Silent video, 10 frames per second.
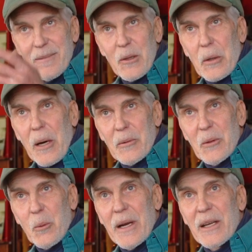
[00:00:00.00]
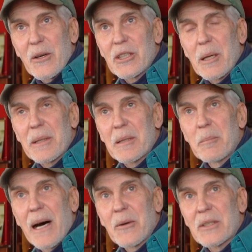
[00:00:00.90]
look out the windows up at the
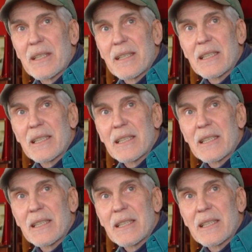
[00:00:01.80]
mountain.